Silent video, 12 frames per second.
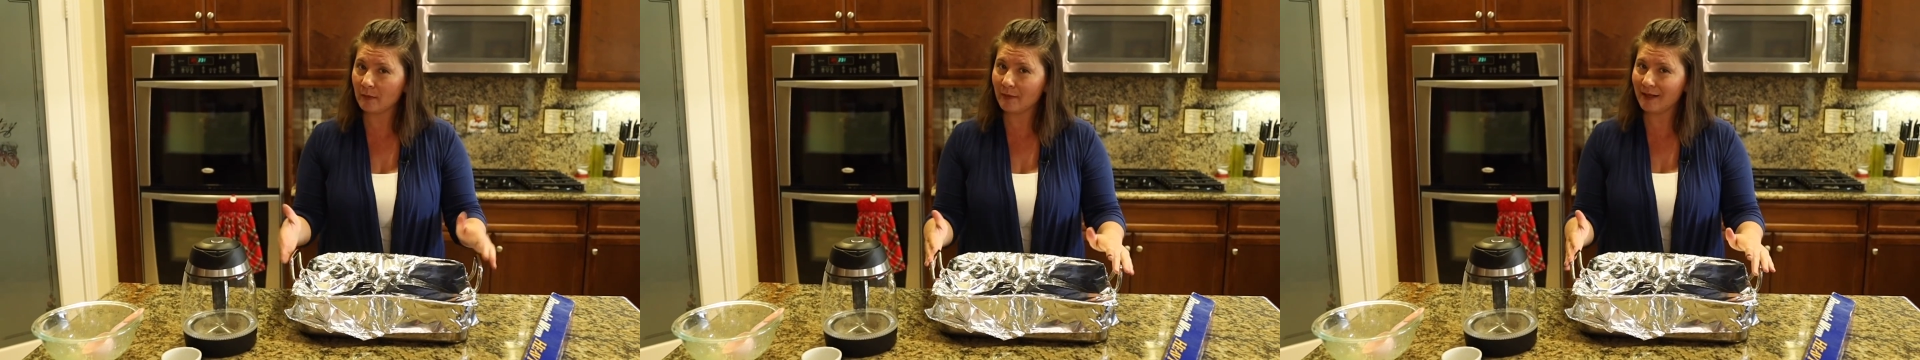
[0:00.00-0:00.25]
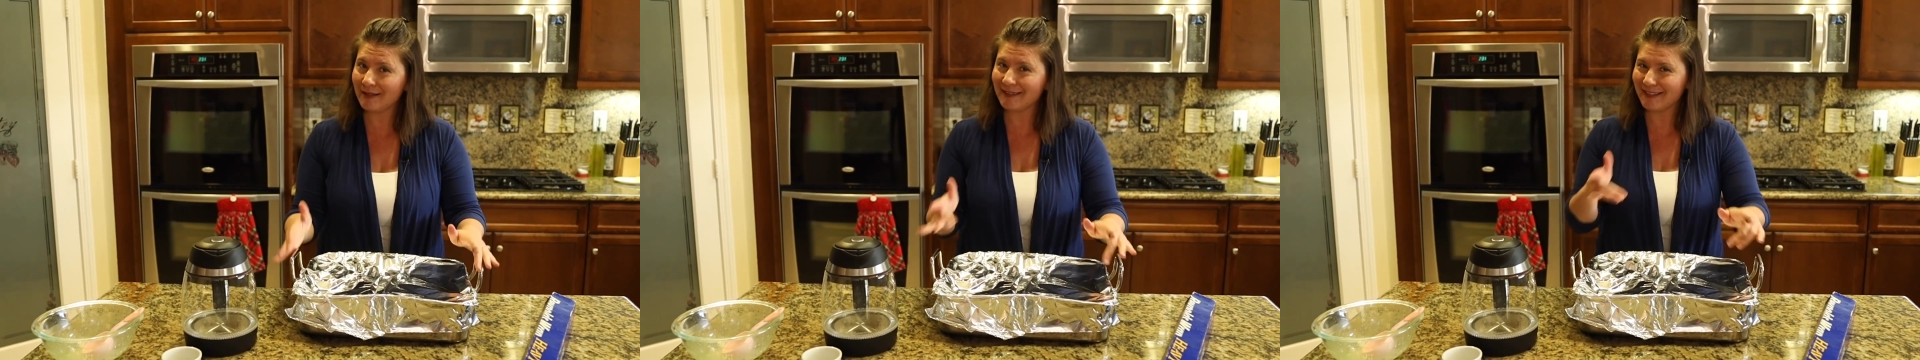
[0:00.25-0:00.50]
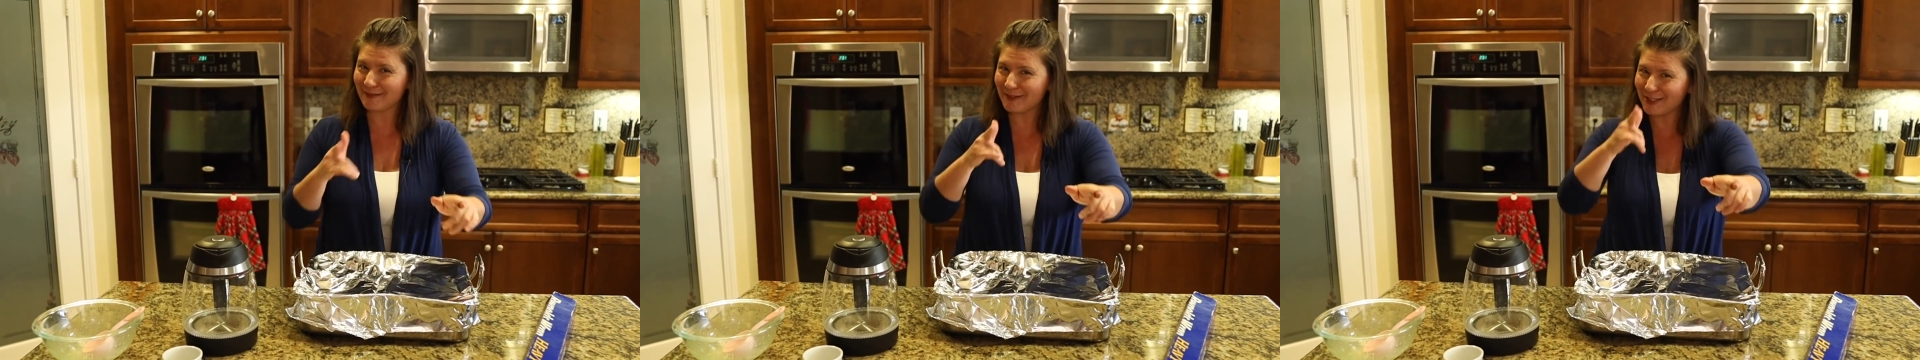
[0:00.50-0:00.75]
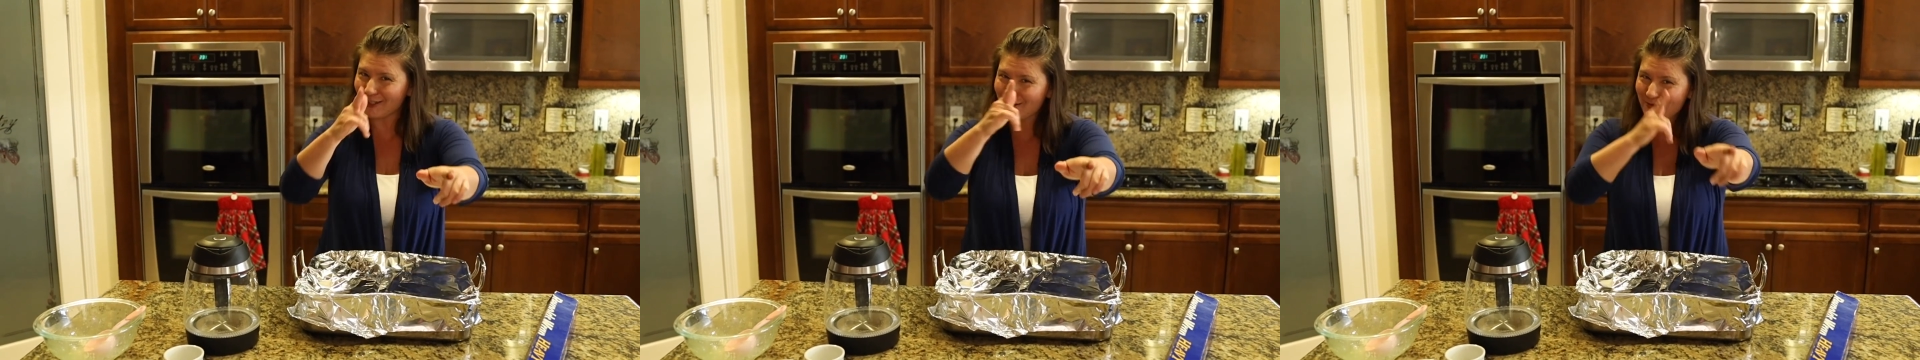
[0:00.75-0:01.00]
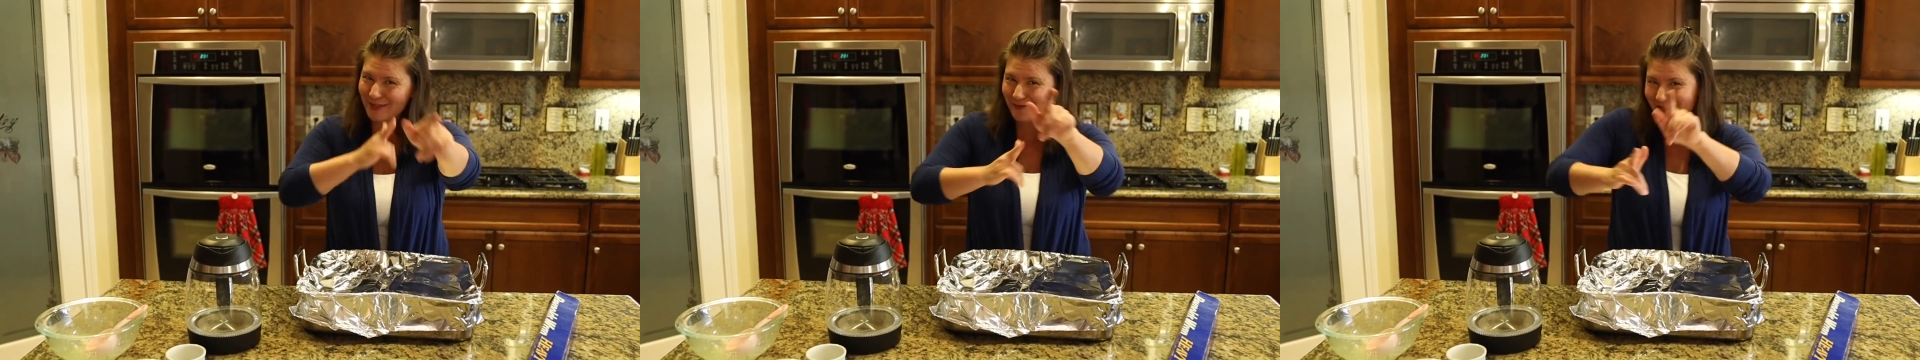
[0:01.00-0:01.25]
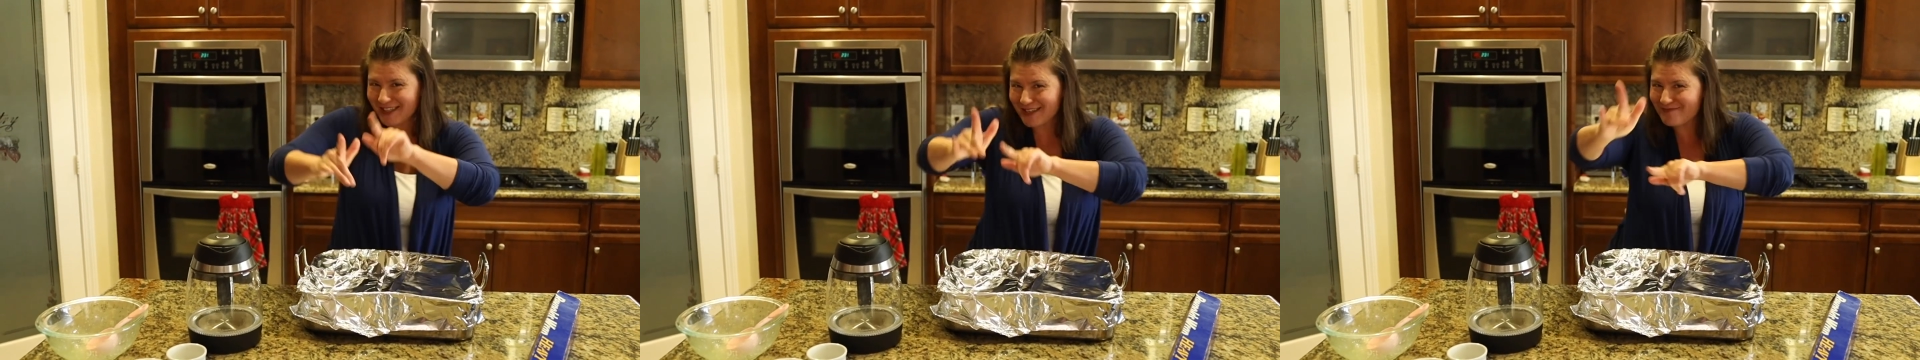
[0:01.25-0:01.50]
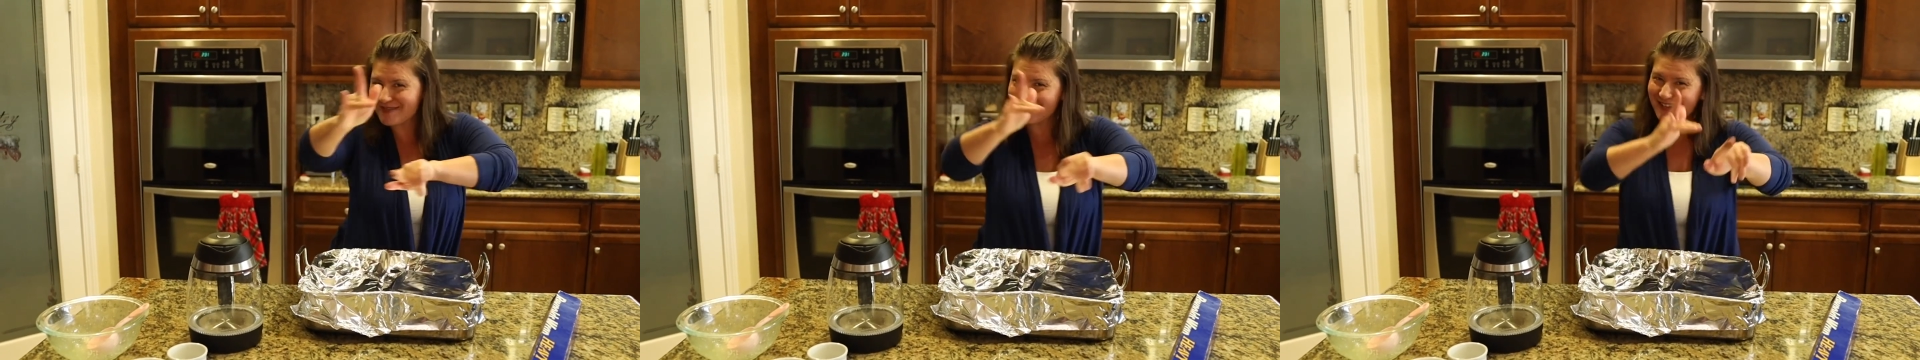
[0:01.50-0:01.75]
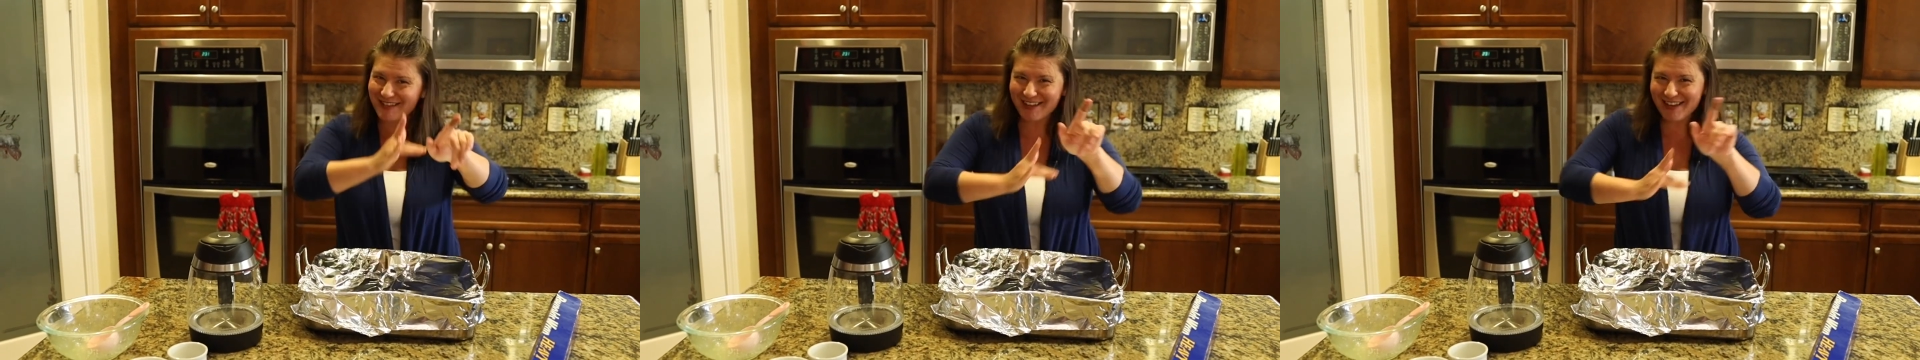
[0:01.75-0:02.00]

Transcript: minutes and show you some goodness.